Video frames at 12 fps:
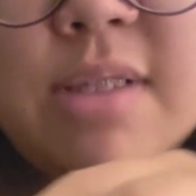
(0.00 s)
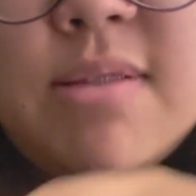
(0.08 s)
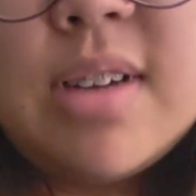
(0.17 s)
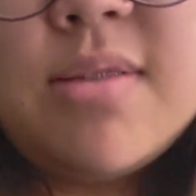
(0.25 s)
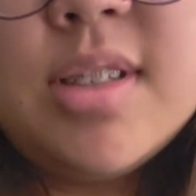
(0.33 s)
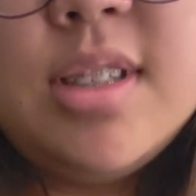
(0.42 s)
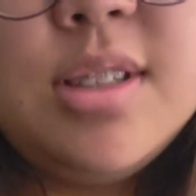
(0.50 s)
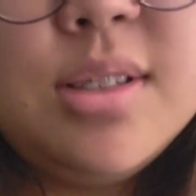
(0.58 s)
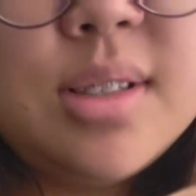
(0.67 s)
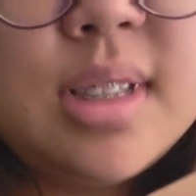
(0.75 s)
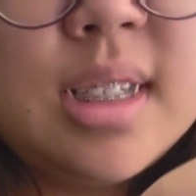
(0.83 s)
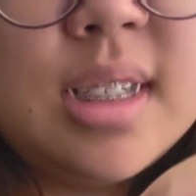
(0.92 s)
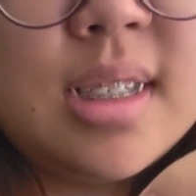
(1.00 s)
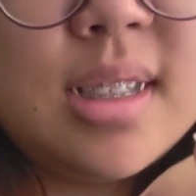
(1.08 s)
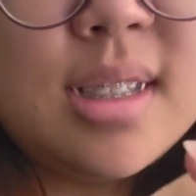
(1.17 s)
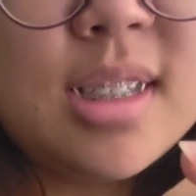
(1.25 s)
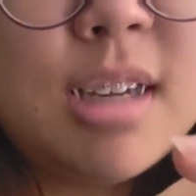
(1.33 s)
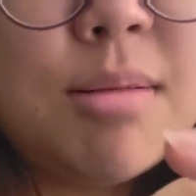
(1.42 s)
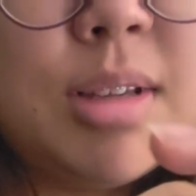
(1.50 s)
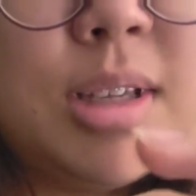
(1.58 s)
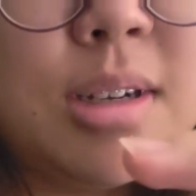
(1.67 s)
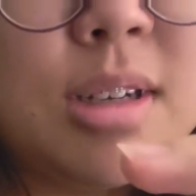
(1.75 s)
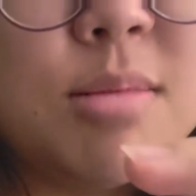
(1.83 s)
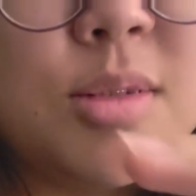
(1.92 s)
I've never used this type of
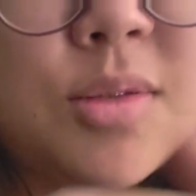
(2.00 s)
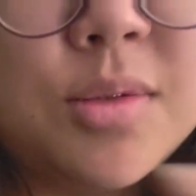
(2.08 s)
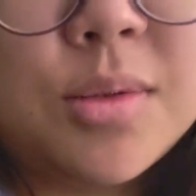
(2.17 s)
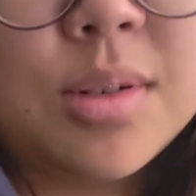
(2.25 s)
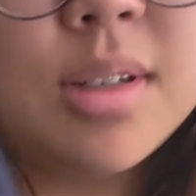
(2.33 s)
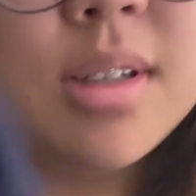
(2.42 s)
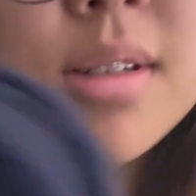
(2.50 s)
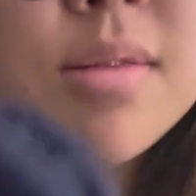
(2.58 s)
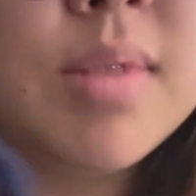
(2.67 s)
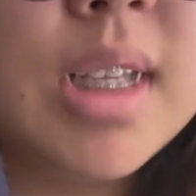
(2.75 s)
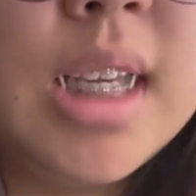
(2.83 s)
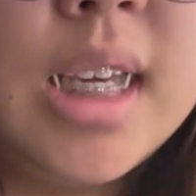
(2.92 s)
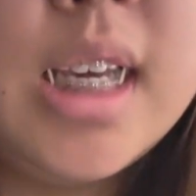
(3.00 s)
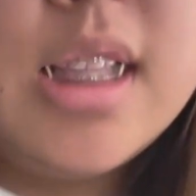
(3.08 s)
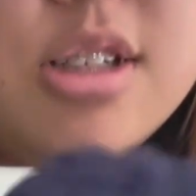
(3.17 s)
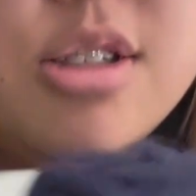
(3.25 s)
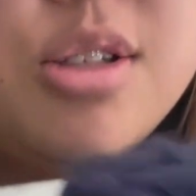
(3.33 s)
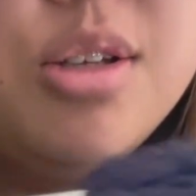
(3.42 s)
yarn before, and there's